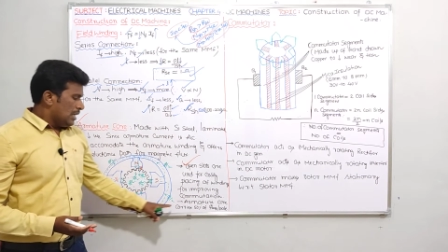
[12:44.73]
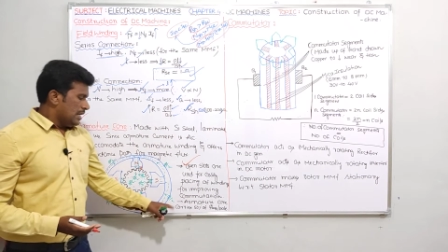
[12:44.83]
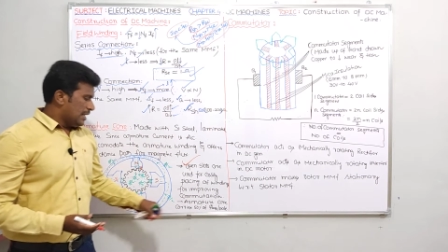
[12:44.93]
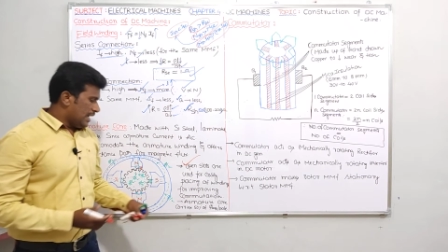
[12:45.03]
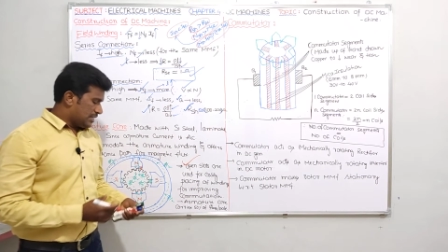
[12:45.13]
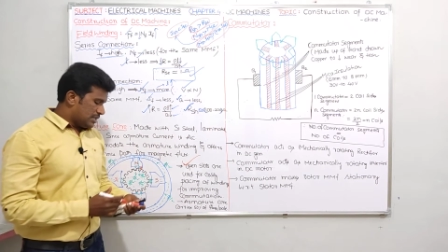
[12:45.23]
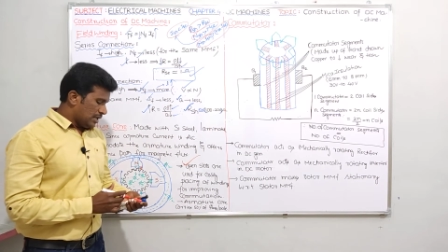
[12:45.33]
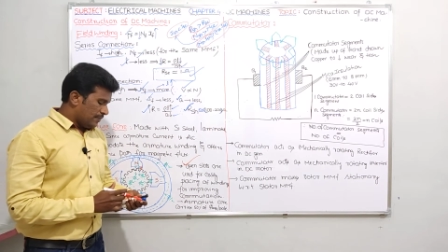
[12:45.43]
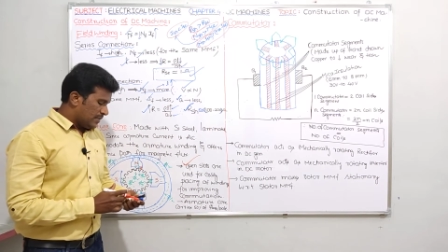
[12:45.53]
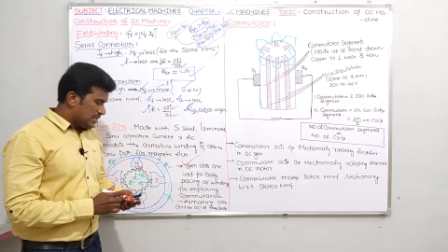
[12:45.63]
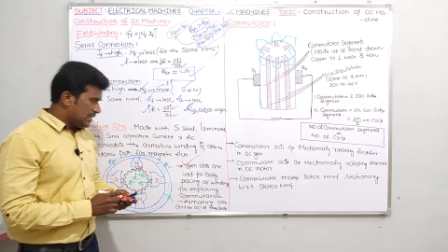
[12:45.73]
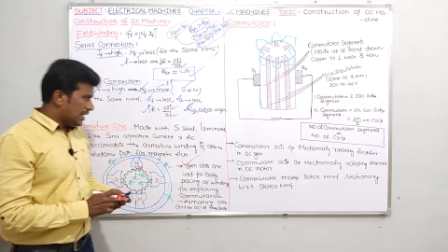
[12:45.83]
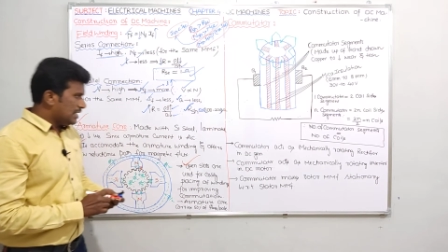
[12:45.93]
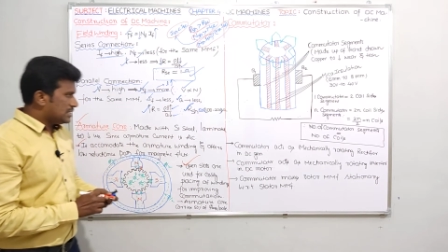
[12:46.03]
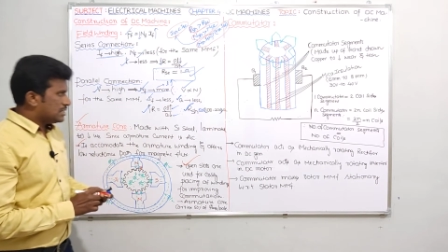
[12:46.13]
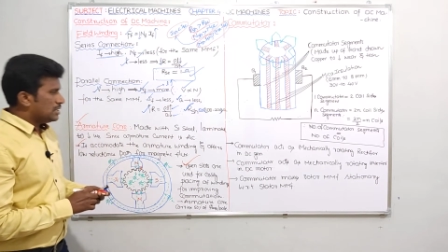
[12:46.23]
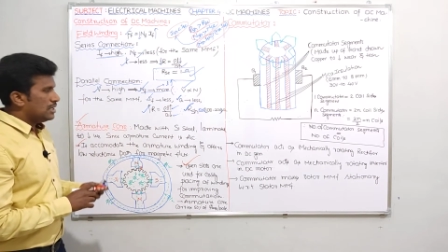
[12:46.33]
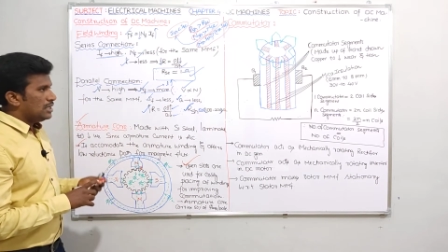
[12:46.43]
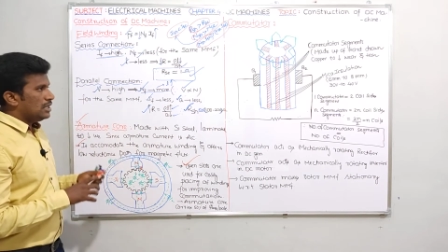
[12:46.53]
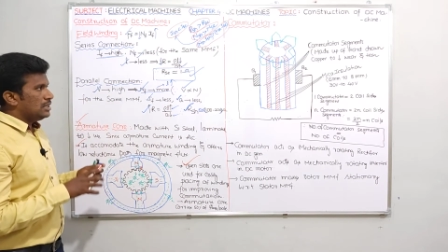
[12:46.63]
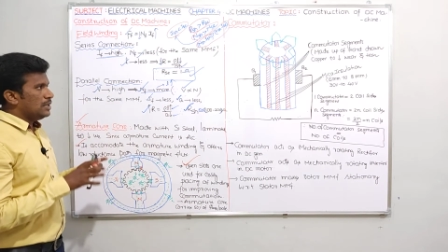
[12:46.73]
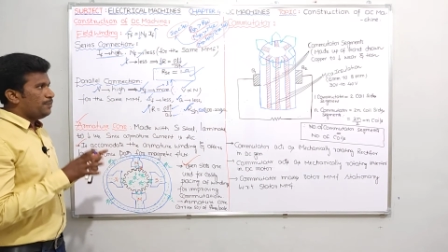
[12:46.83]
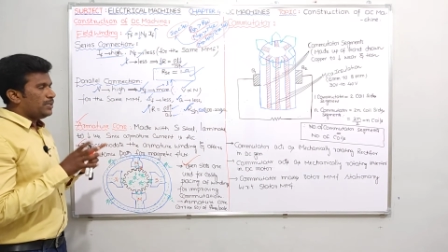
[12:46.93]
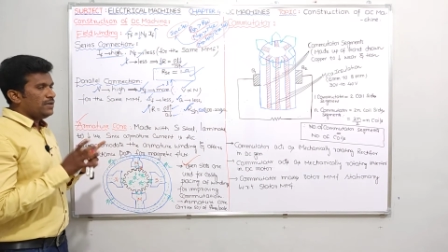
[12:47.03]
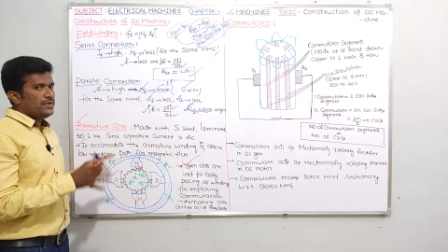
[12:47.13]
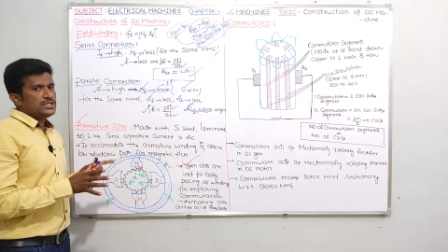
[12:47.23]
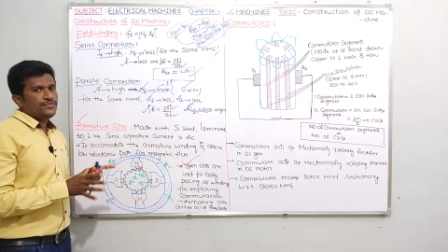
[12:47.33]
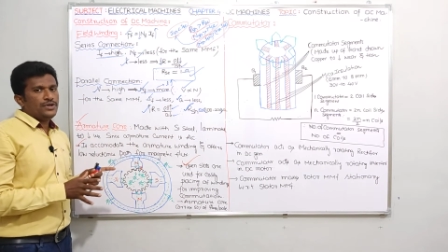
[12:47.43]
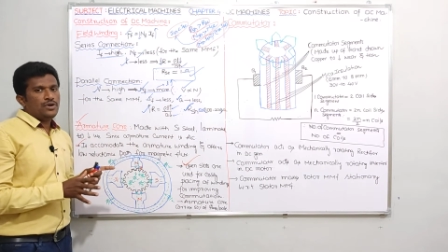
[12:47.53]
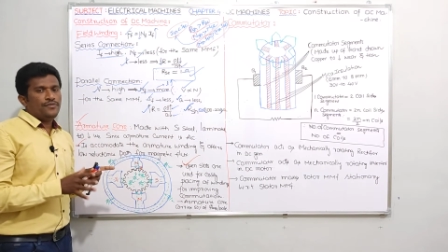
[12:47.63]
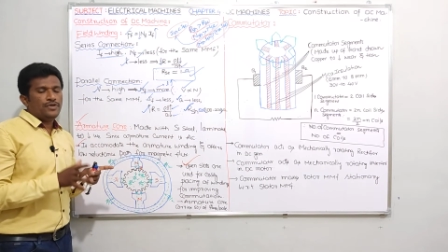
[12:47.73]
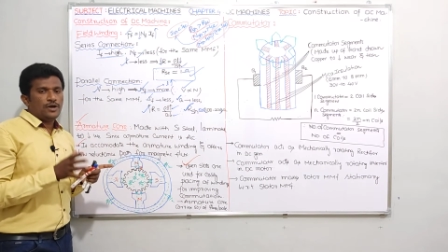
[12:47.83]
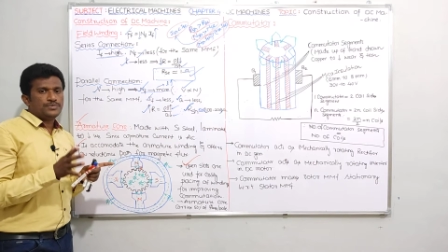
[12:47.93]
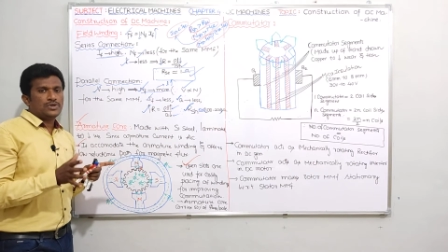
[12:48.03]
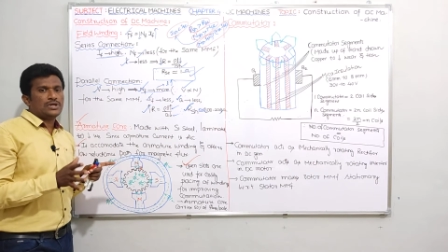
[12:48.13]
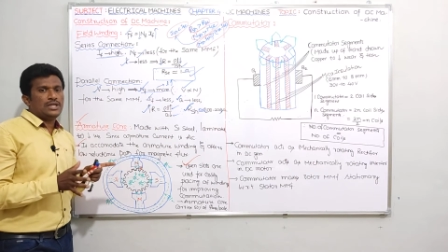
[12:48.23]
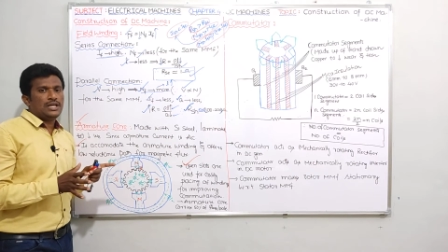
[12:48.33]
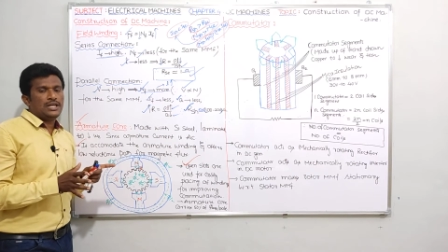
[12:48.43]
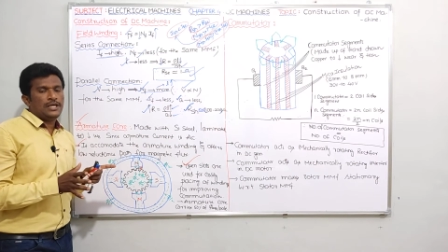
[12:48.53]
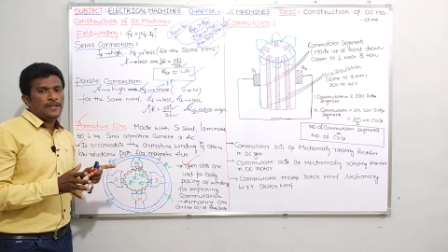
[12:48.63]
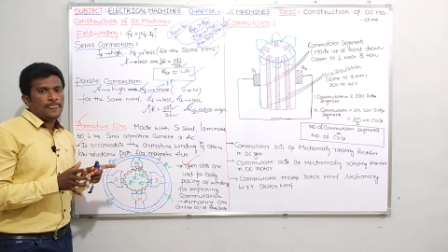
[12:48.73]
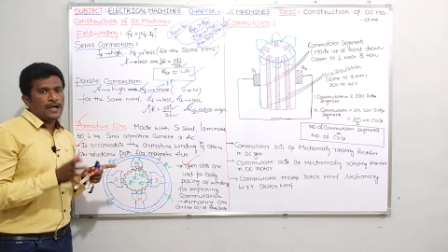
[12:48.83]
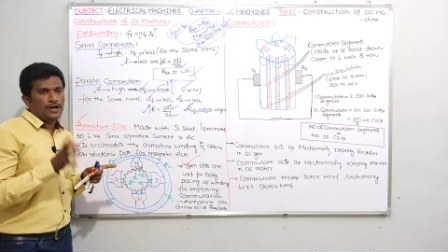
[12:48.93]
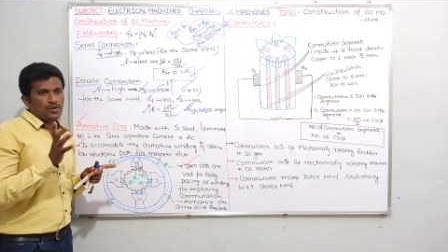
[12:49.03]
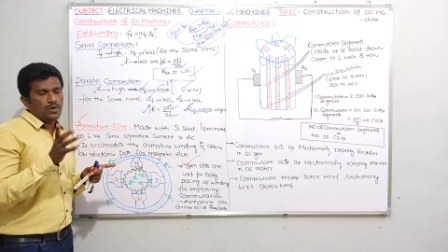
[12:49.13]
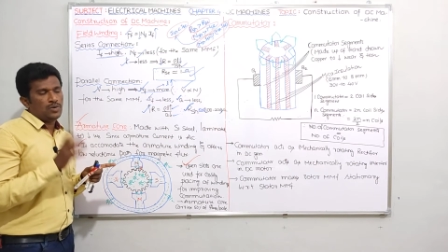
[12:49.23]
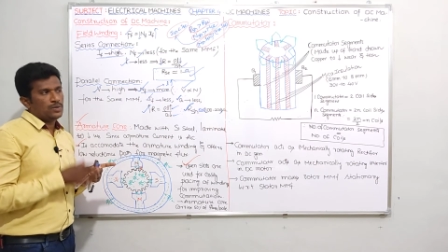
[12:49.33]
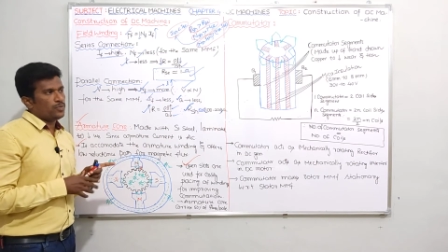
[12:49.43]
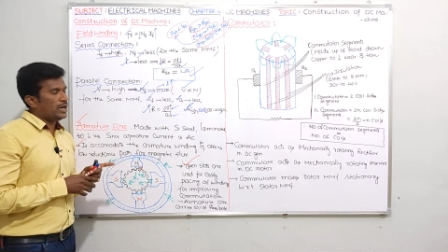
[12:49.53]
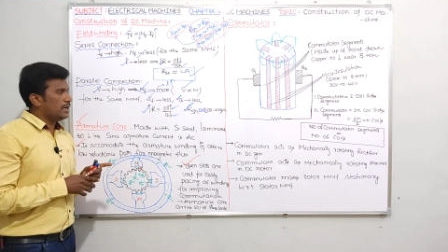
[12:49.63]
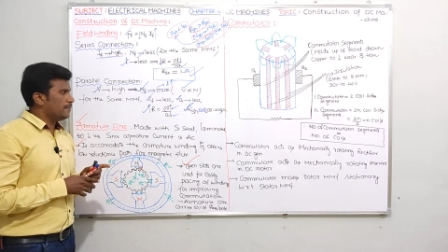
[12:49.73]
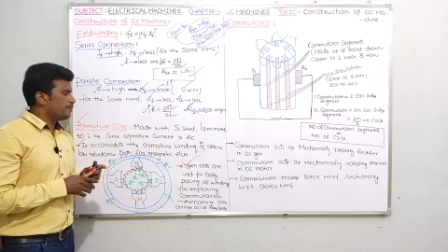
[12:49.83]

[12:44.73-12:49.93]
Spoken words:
Next, see guys, in the previous video, if you observe clearly, I told one point.